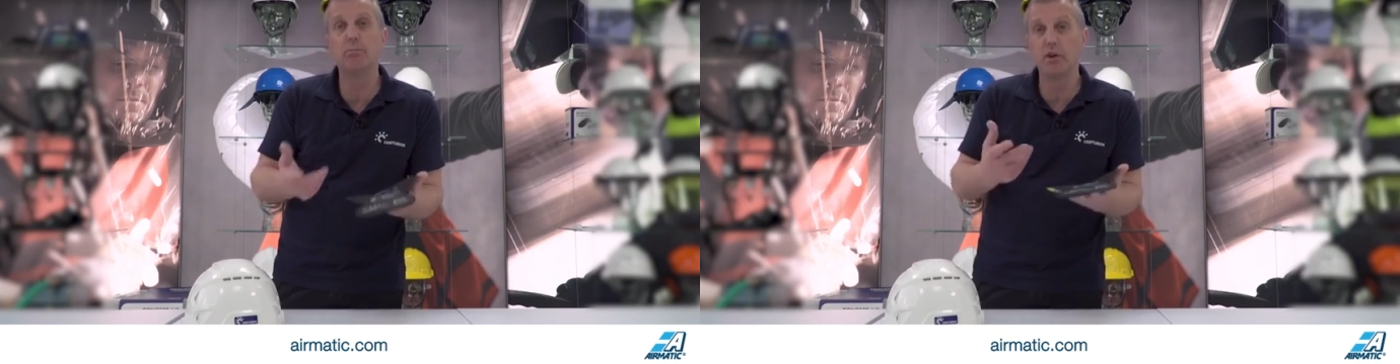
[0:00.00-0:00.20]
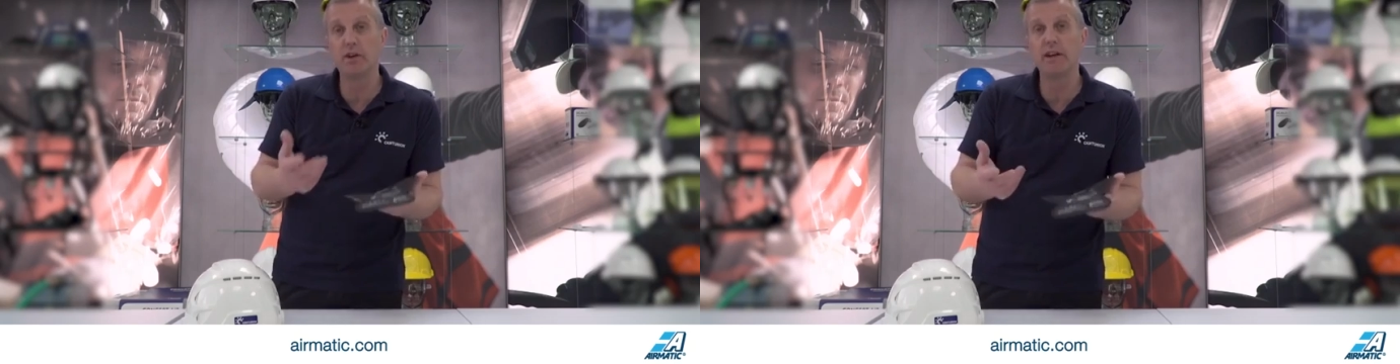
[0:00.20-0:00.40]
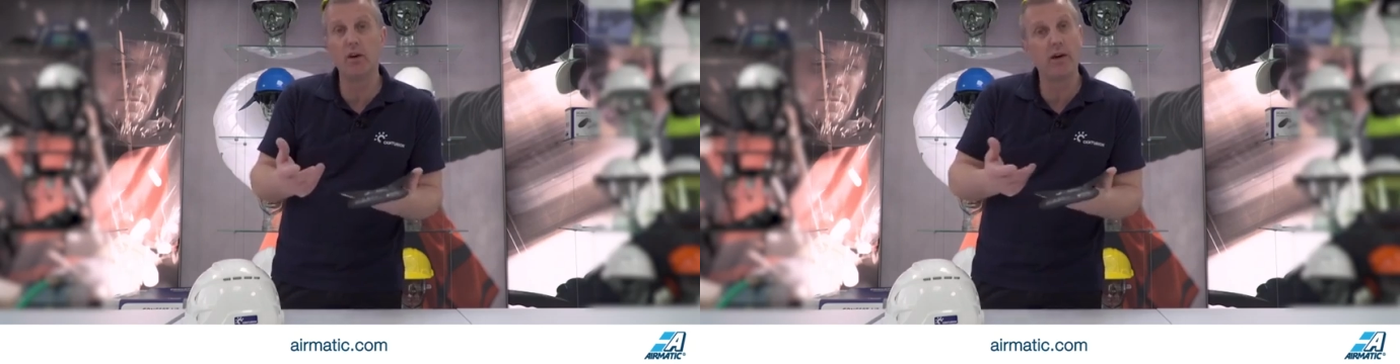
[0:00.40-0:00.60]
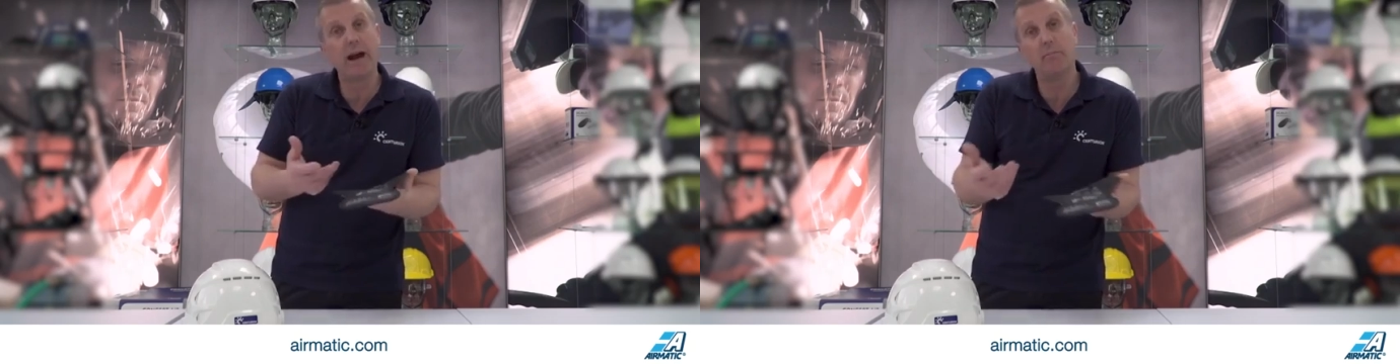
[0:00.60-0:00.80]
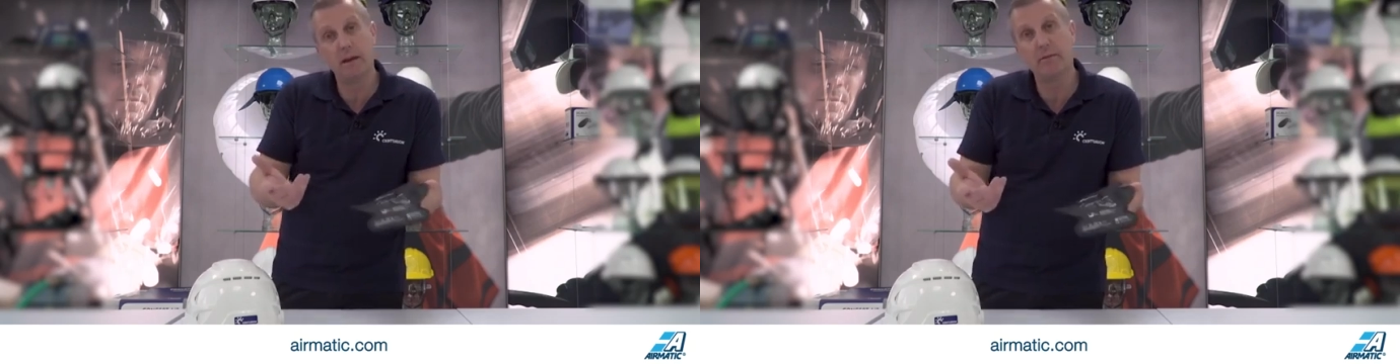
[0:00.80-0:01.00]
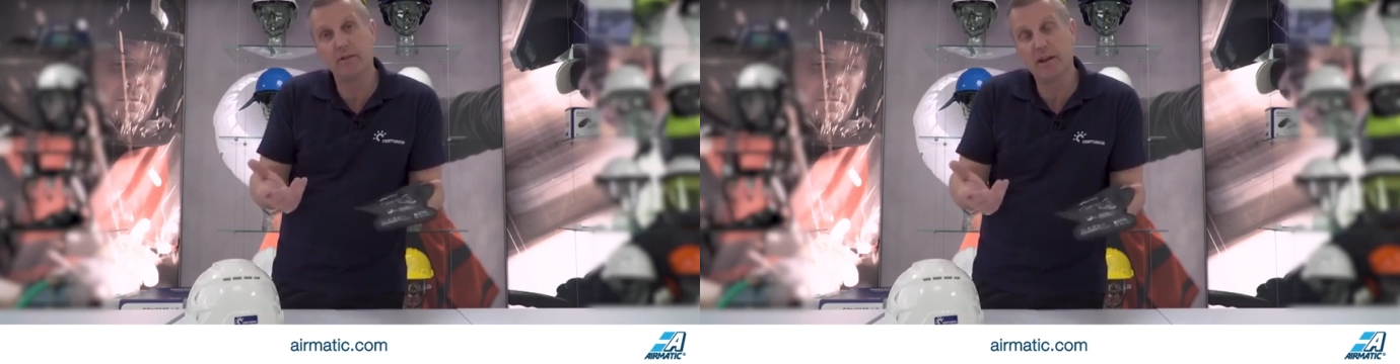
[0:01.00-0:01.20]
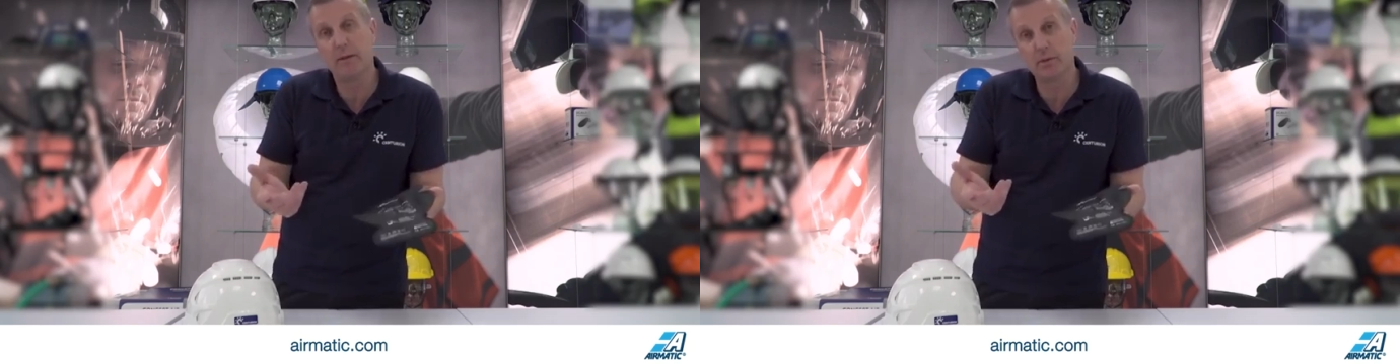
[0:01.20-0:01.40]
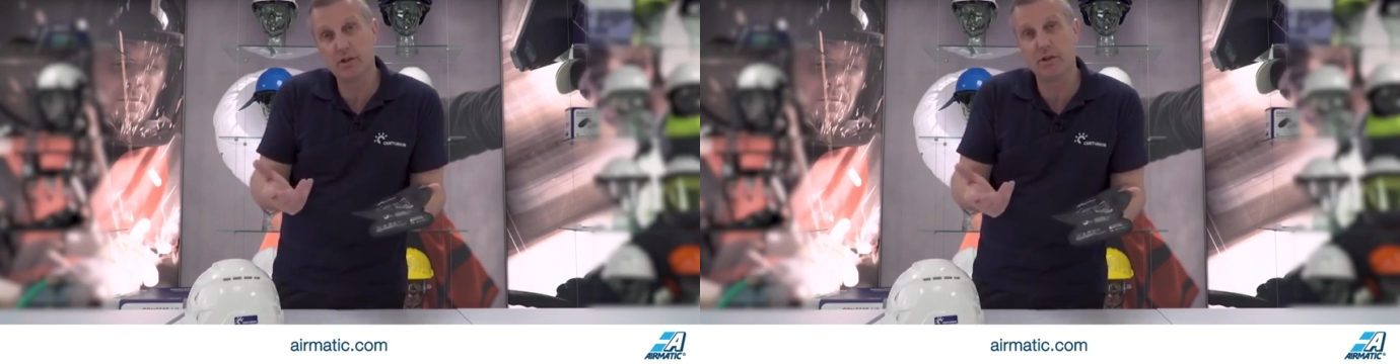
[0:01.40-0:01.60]
body or ambient
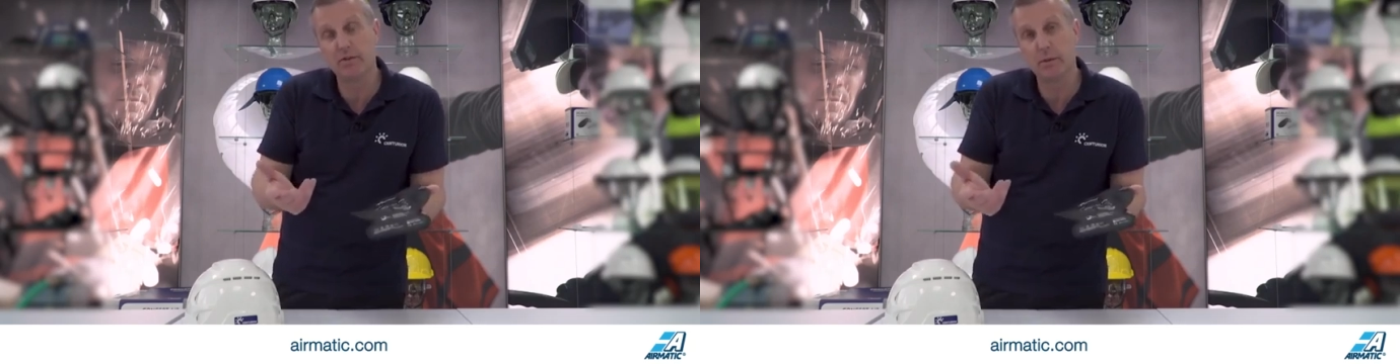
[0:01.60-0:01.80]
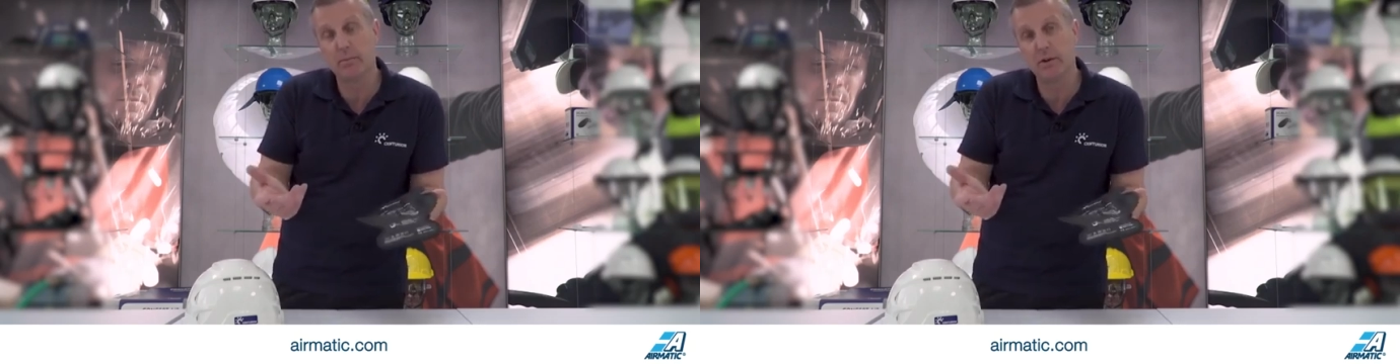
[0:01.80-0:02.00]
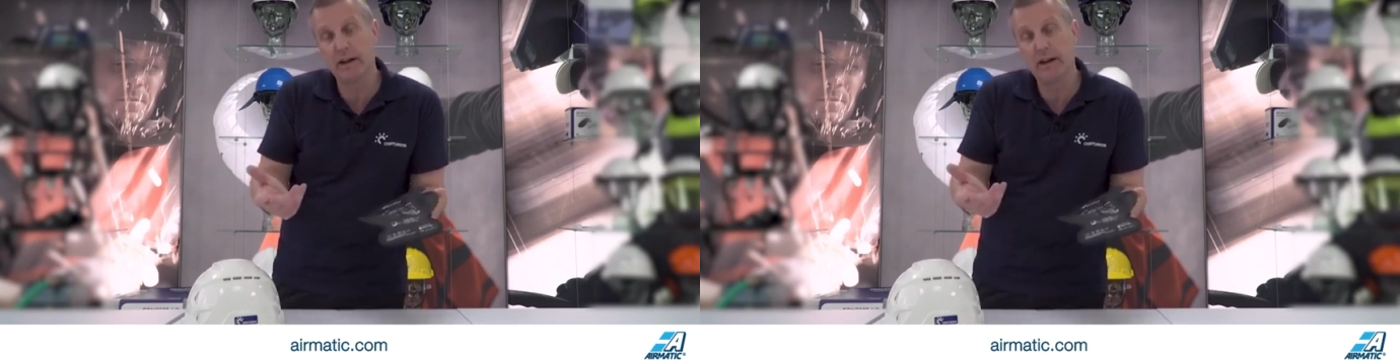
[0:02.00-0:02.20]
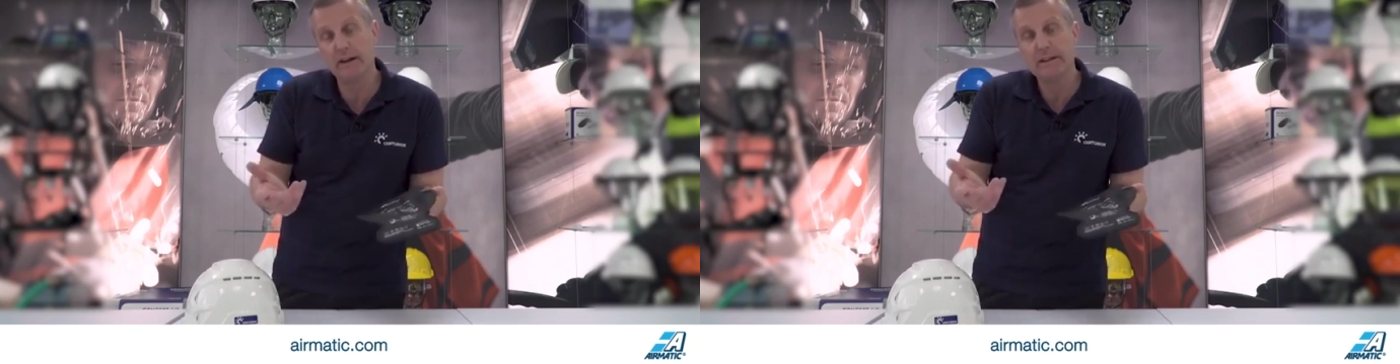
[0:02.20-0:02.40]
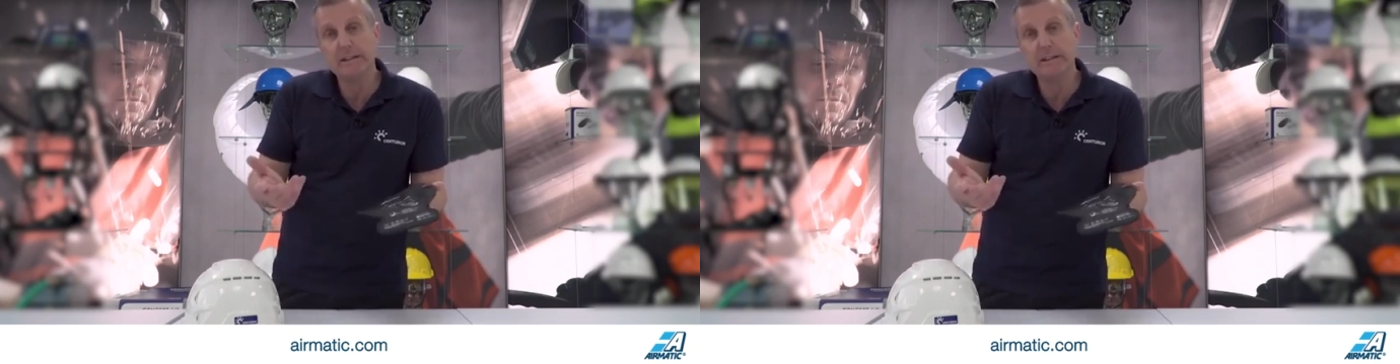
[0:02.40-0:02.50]
temperature of the body.